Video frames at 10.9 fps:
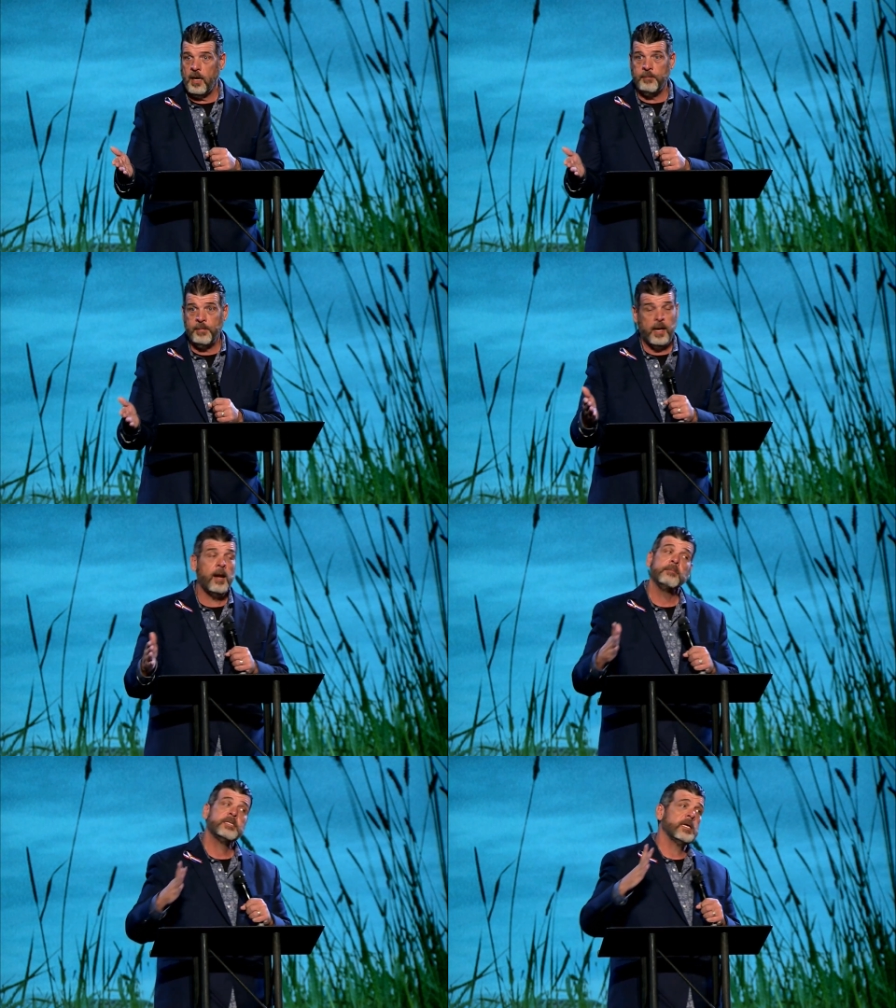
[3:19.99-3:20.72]
I mean,
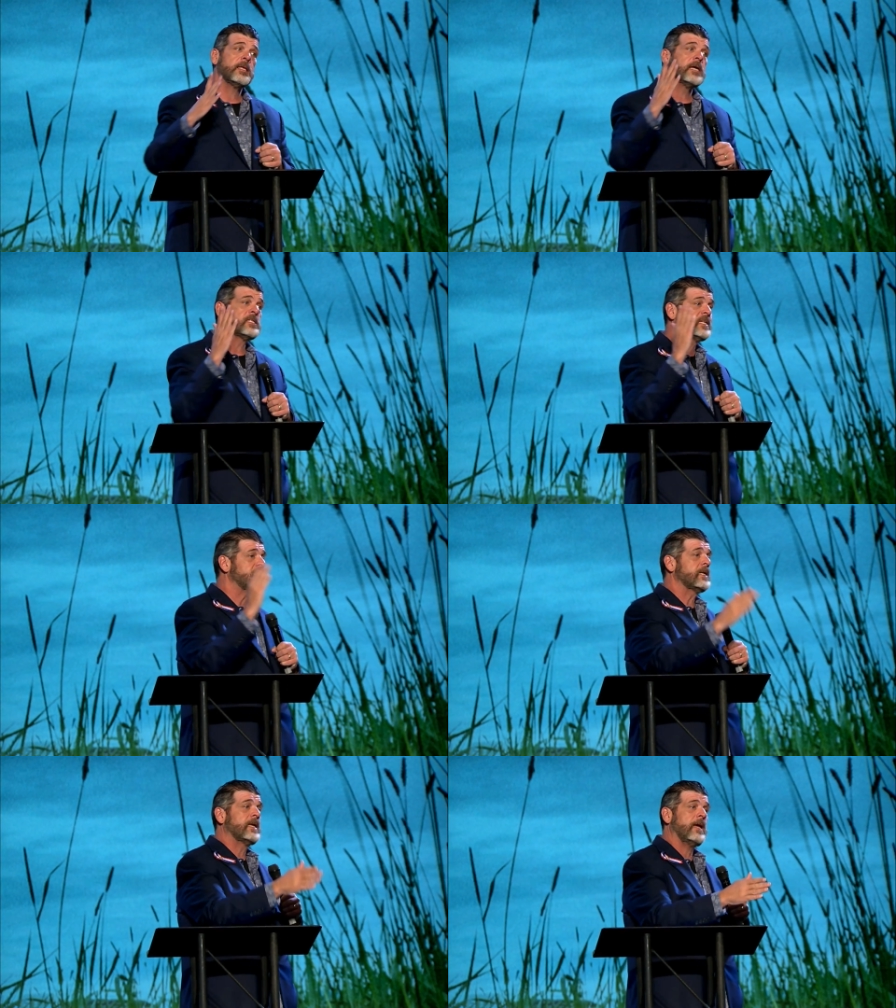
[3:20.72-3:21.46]
and I'm telling you guys, this
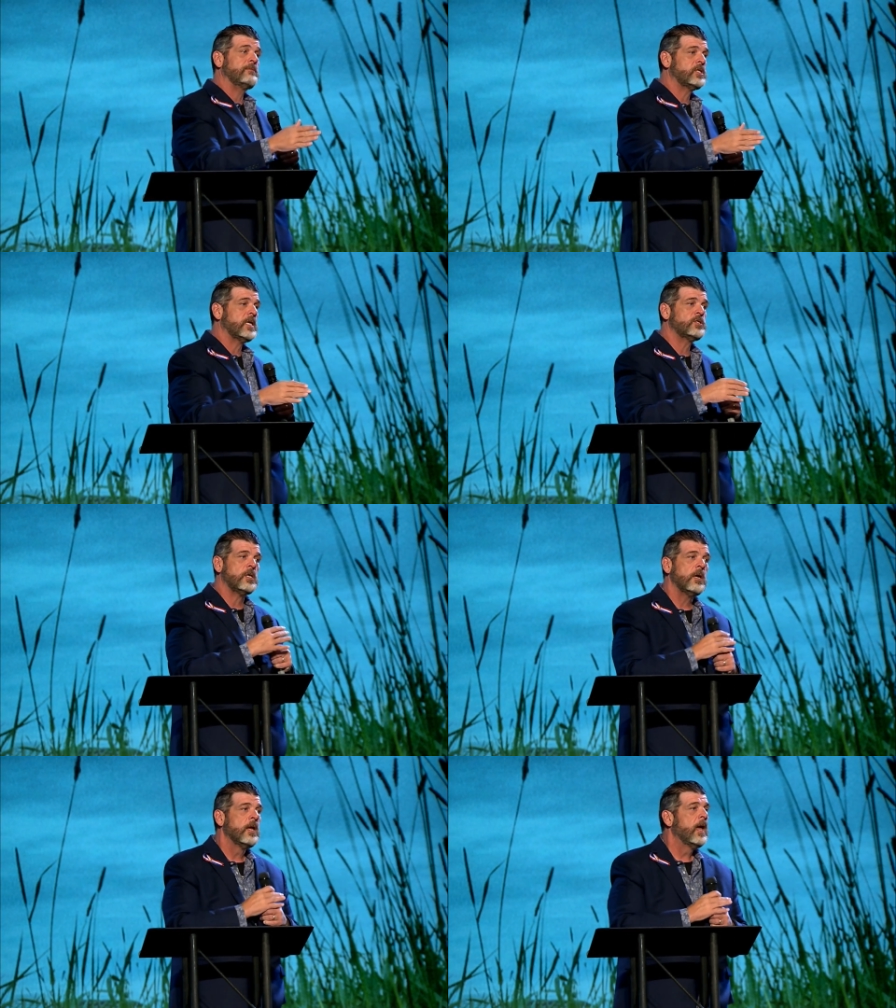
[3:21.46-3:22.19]
is a game changer.